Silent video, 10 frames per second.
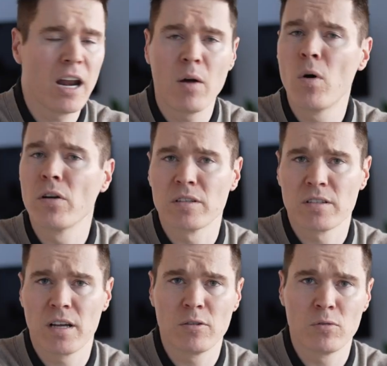don't want to
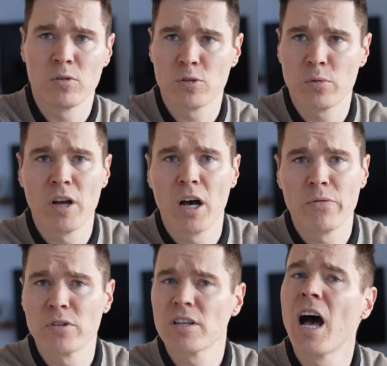sell to those 3
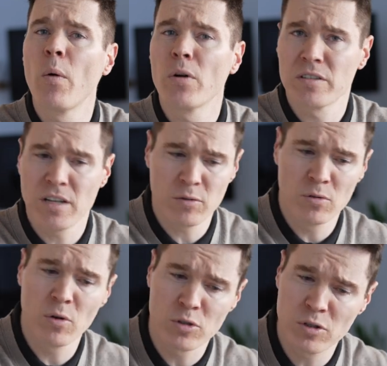offers. I want to sell to
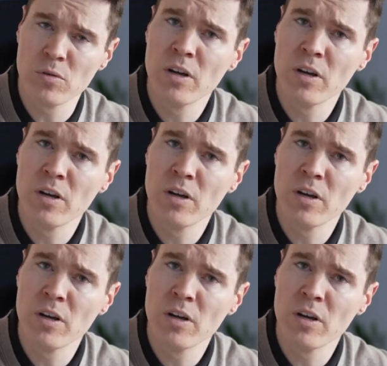those 2